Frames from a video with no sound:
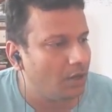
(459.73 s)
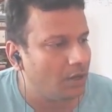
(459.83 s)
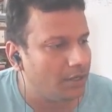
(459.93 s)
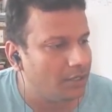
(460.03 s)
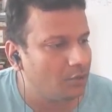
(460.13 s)

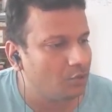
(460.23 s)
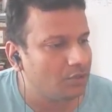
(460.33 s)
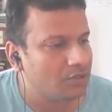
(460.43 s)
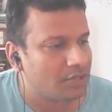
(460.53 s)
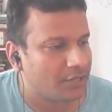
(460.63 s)
include
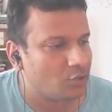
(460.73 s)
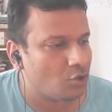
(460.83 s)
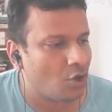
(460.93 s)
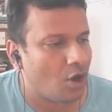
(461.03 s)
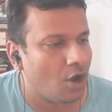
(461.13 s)
this
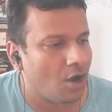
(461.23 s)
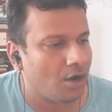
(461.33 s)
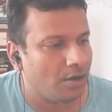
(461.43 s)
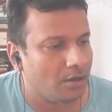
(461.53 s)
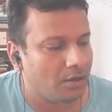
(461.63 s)
extra
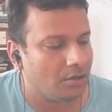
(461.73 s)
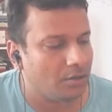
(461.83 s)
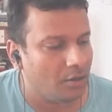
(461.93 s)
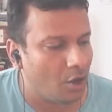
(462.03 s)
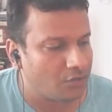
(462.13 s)

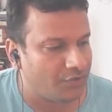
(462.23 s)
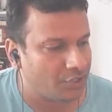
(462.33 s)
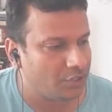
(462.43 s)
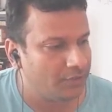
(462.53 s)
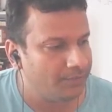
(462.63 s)
loss
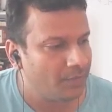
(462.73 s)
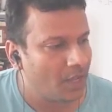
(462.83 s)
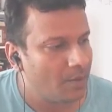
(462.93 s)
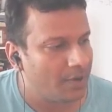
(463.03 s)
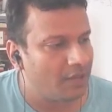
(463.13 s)
function,
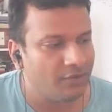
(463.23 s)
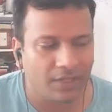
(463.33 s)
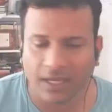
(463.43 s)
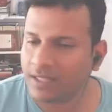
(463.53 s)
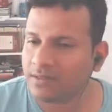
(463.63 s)
but
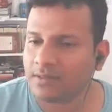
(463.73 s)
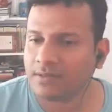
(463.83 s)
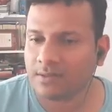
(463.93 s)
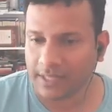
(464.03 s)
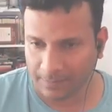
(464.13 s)
everything else
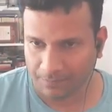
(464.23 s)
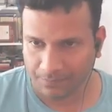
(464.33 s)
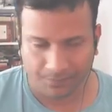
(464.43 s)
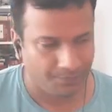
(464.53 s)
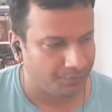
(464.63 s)
is same.
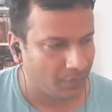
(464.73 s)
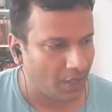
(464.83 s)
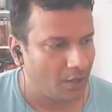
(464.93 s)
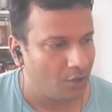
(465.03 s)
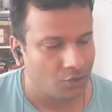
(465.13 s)

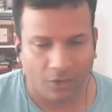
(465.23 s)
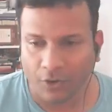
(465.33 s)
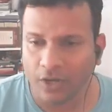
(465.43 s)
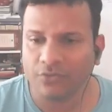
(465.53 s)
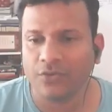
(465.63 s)
So
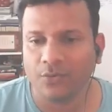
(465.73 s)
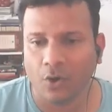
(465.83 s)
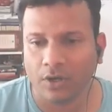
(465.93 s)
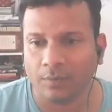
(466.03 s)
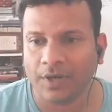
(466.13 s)
what if we
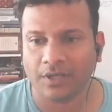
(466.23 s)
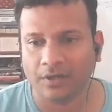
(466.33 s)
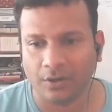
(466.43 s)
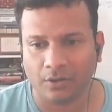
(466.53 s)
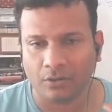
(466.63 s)
want a better
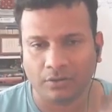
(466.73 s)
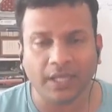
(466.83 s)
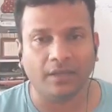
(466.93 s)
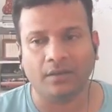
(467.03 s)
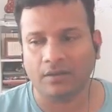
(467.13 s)
control?
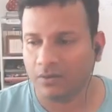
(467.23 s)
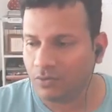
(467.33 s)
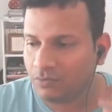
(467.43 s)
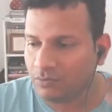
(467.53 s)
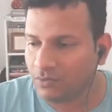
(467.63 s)
Think,
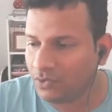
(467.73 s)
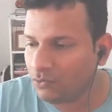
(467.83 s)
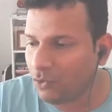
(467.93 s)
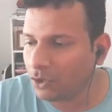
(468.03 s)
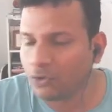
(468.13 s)

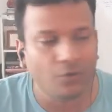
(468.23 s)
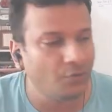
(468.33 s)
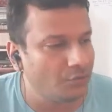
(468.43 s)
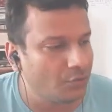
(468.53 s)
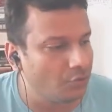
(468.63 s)
what could
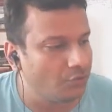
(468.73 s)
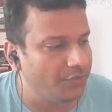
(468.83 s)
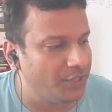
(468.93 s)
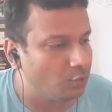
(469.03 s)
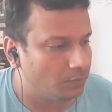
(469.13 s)

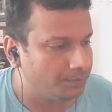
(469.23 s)
we do?